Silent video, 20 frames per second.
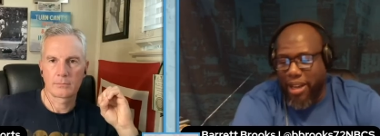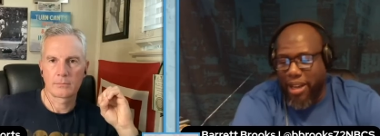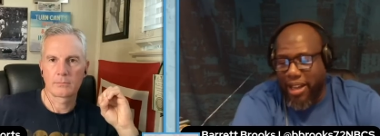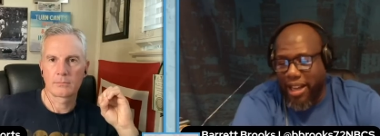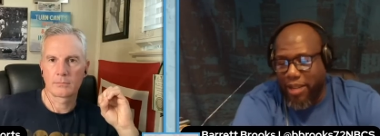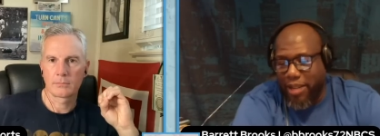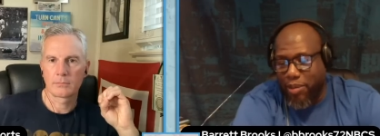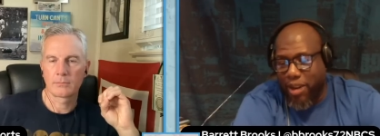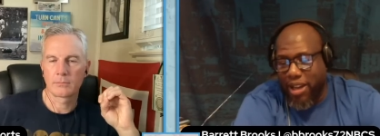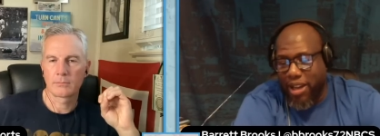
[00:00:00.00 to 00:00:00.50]

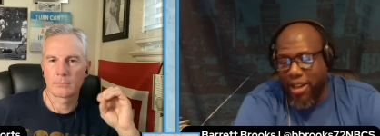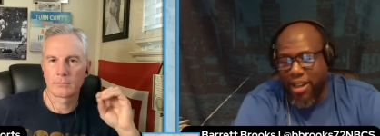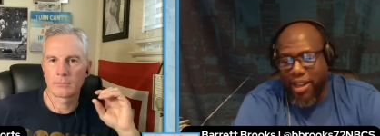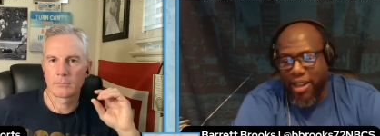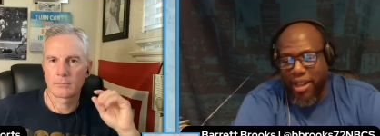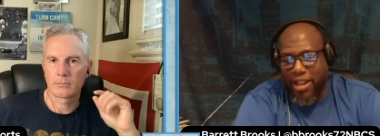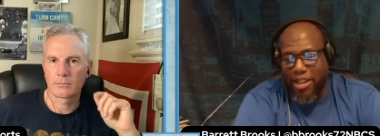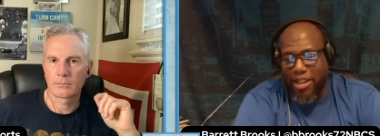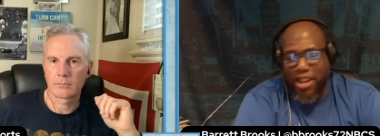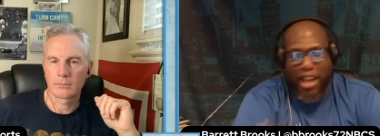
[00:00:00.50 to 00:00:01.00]
Speaker 1: That way
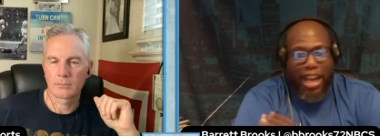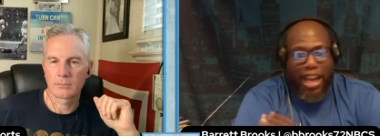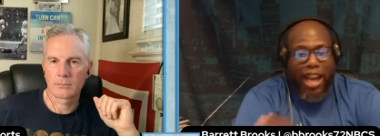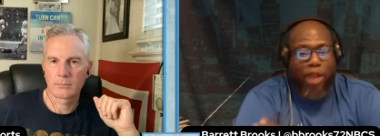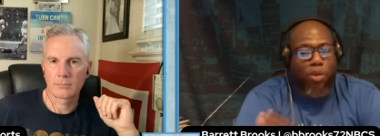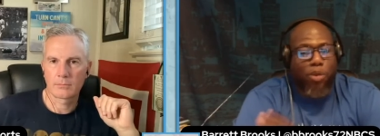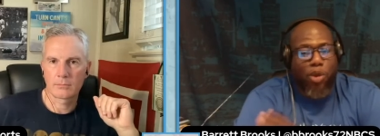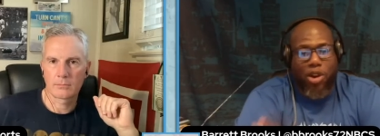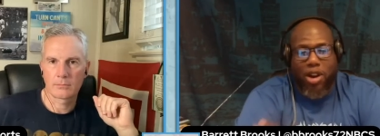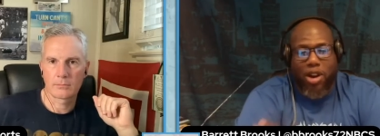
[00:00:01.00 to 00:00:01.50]
you ain't gotta
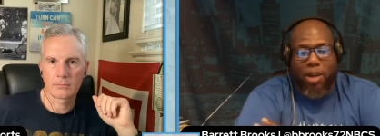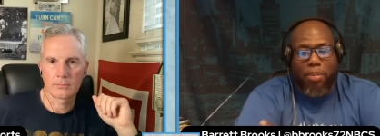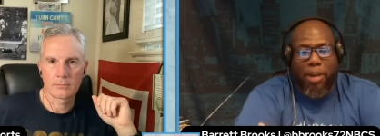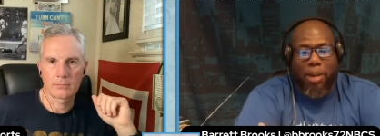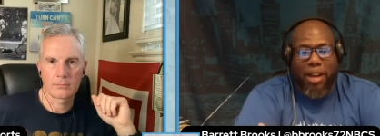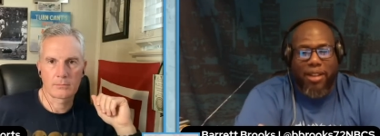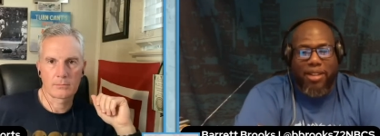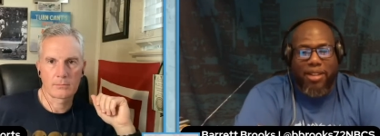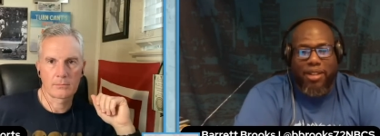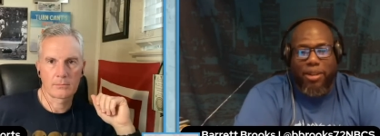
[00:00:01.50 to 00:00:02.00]
worry
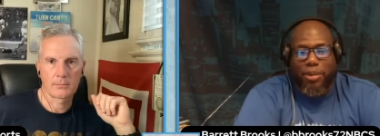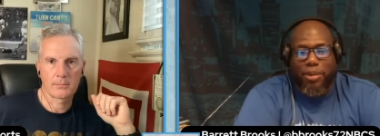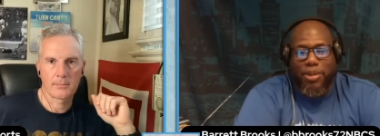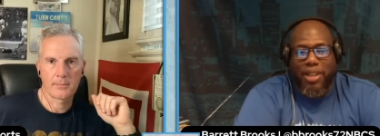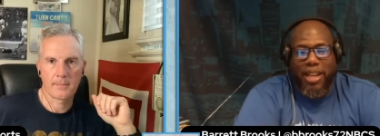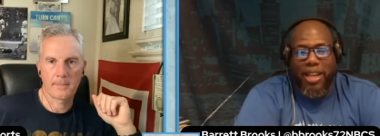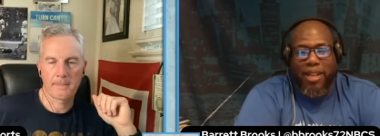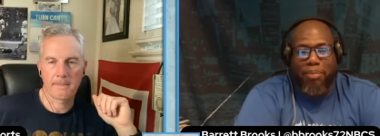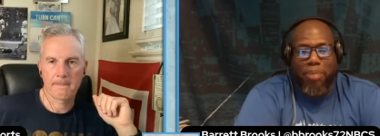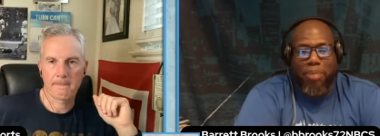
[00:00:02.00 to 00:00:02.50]
about, you know what I'm
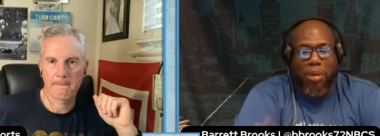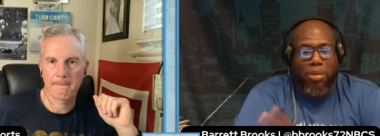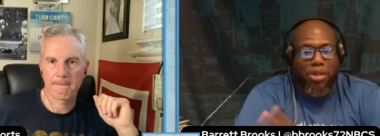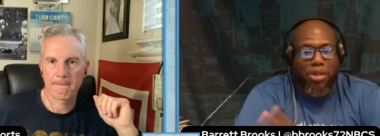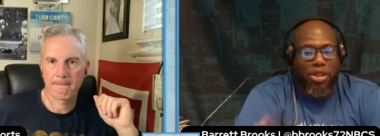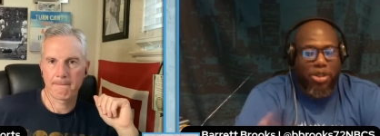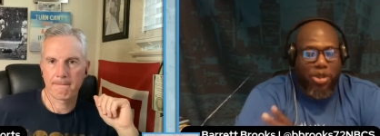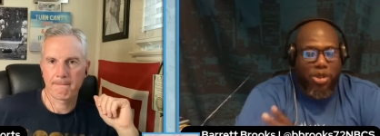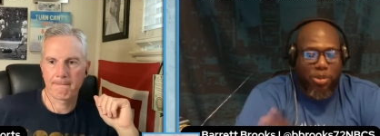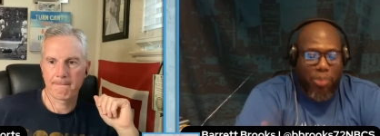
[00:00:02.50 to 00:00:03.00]
saying, people
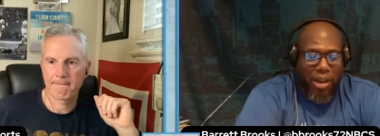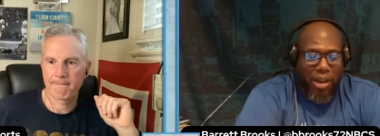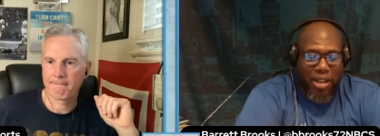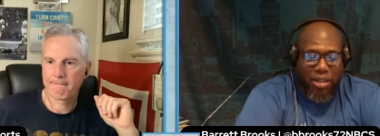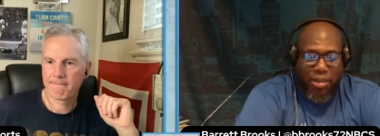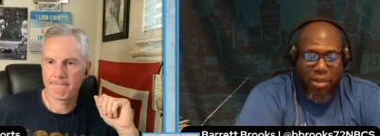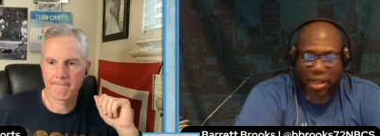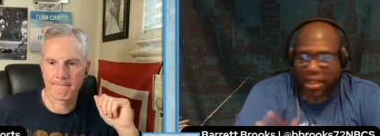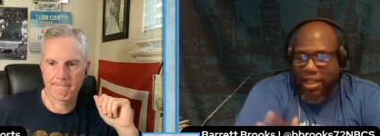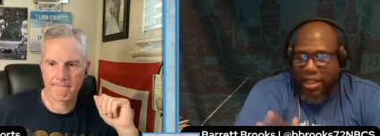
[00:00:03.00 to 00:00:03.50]
disrespect you
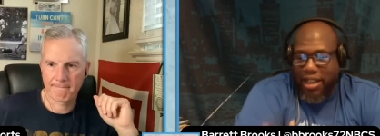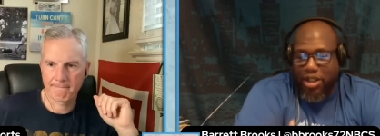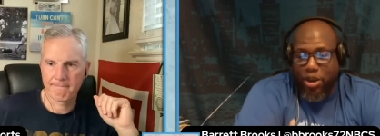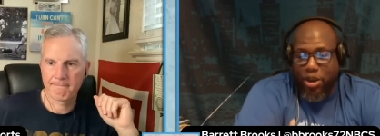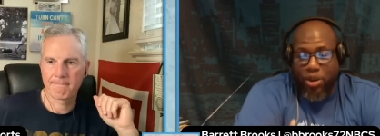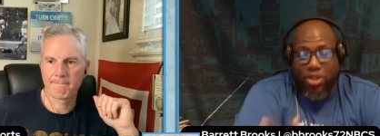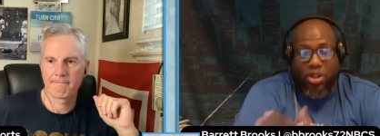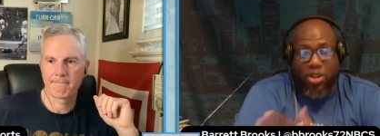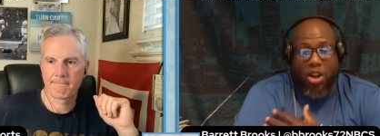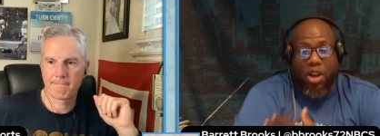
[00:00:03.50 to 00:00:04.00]
because they know
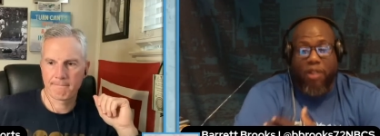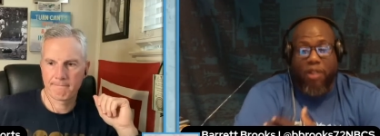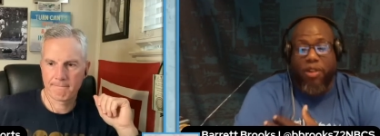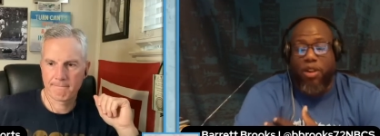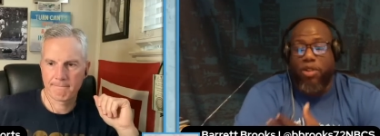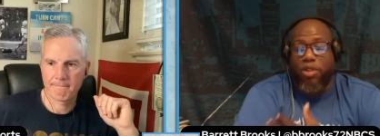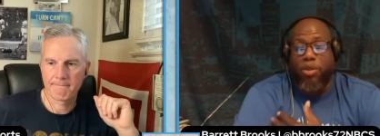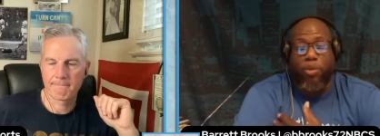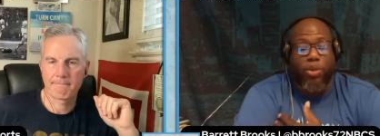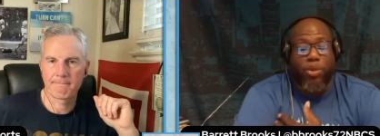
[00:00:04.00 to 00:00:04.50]
it's all
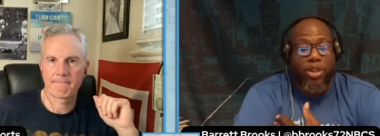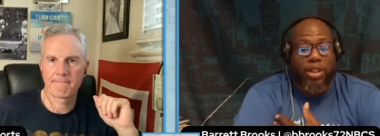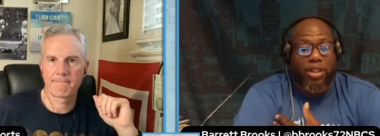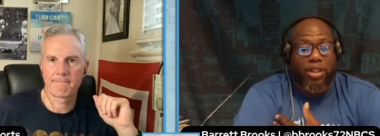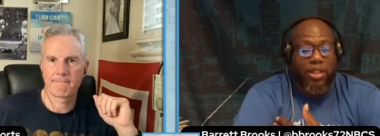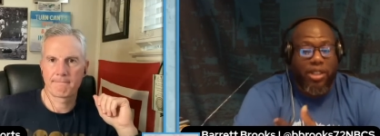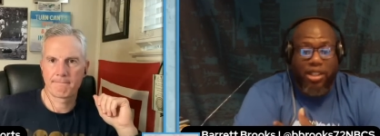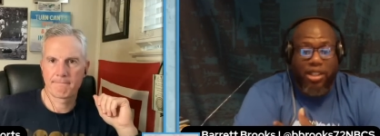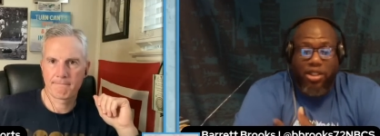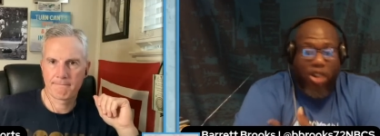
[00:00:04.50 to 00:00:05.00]
on the real,
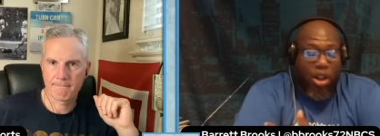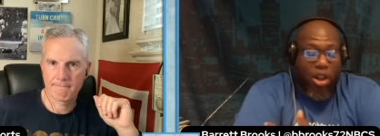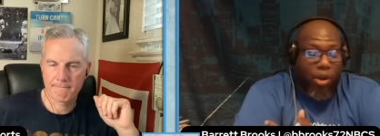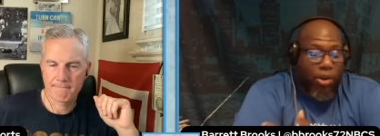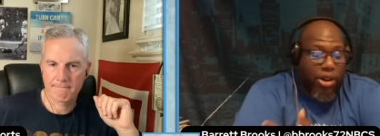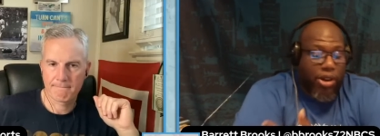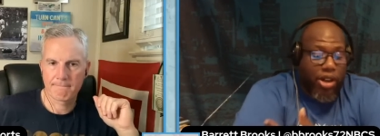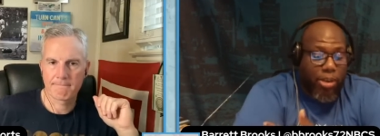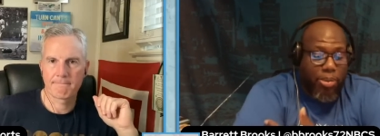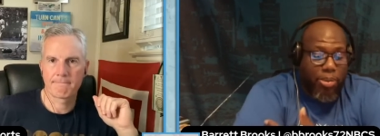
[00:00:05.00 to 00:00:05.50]
it's all on
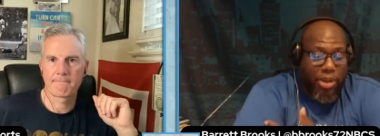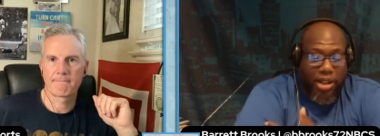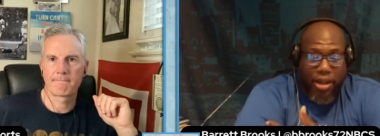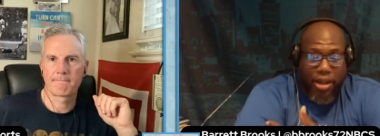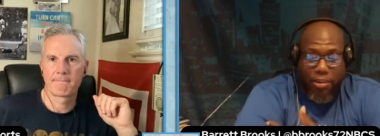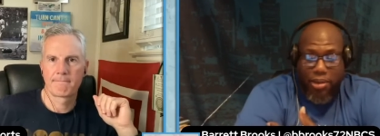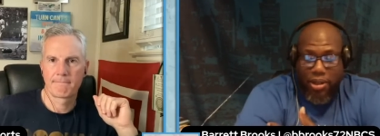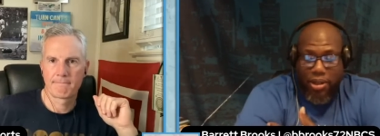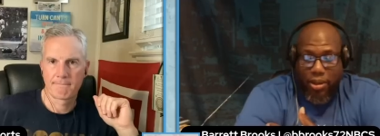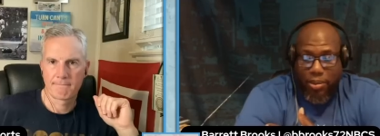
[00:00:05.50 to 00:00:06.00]
the up and up,
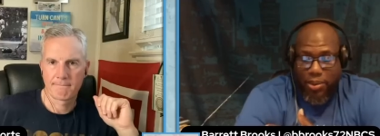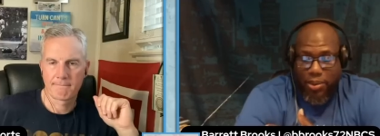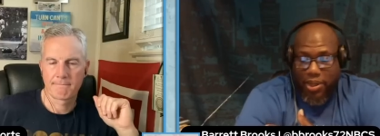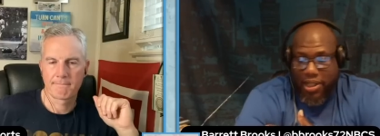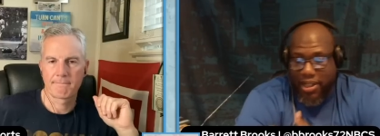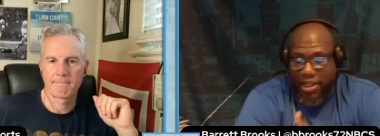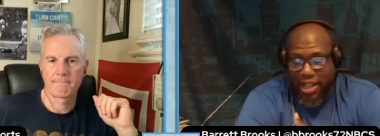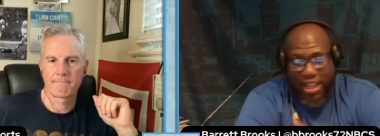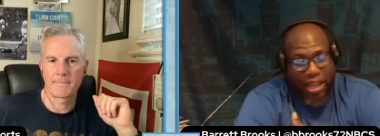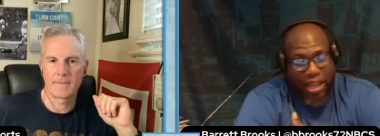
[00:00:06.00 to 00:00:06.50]
you know what I'm
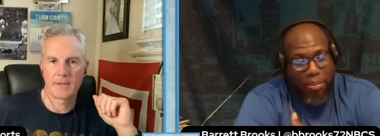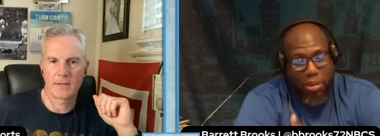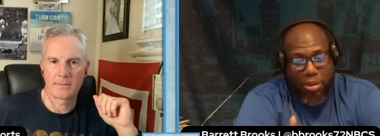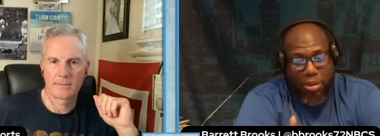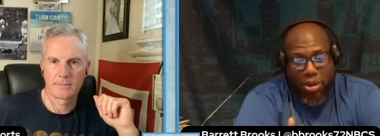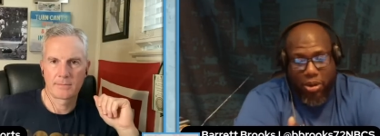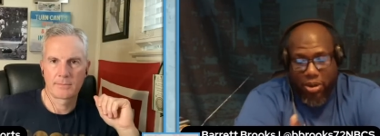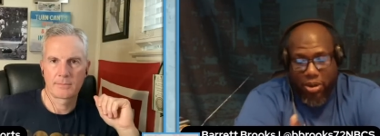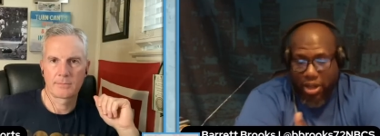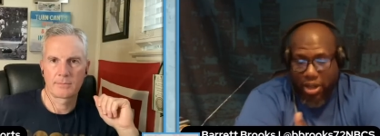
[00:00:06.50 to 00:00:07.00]
saying? I get people
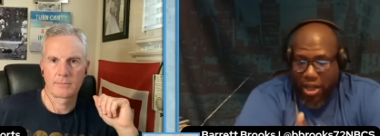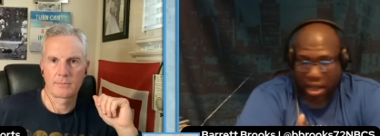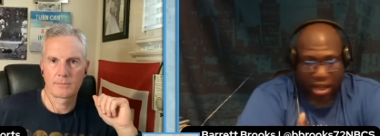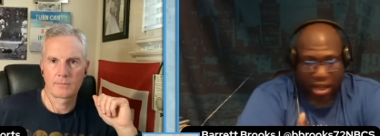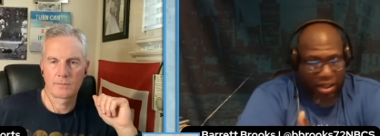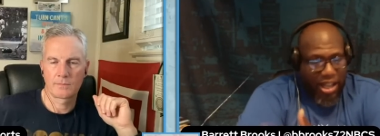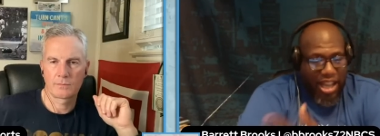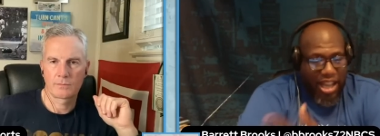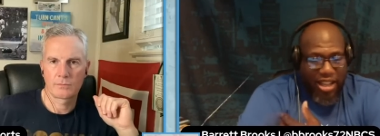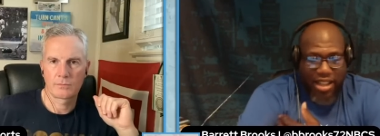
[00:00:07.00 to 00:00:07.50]
yeah. on
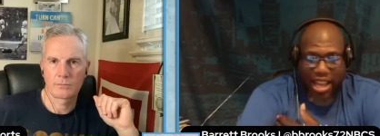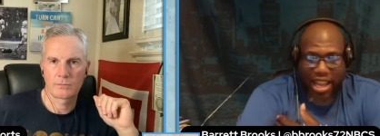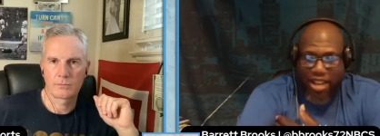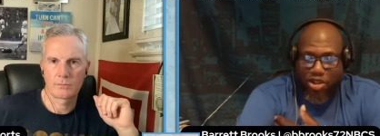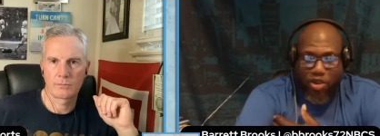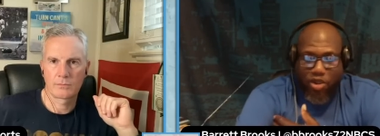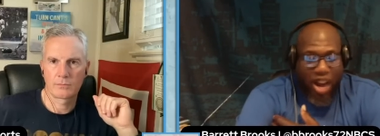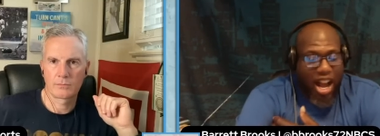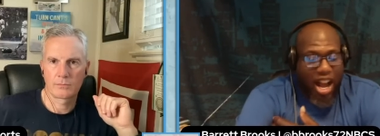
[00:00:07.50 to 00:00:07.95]
they they drive